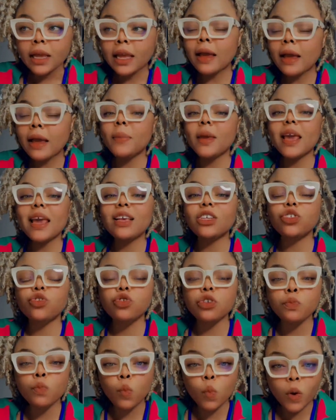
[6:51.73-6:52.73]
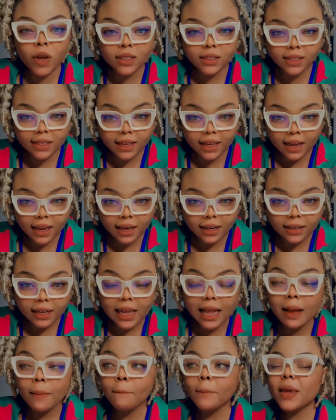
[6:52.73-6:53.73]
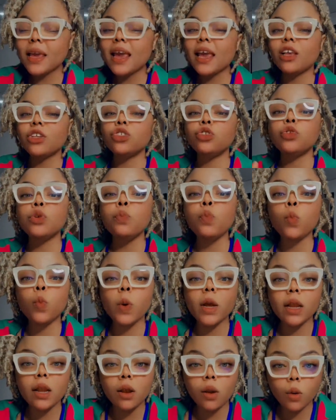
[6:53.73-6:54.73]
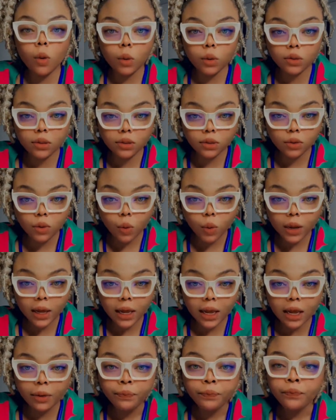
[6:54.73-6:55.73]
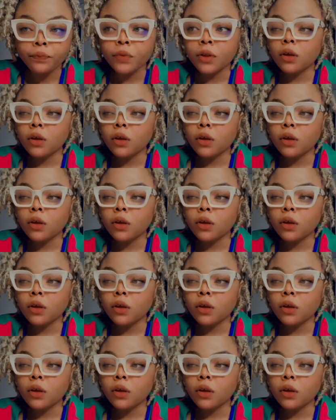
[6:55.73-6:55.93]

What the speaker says: can be extreme weight gain, can be extreme weight loss, okay?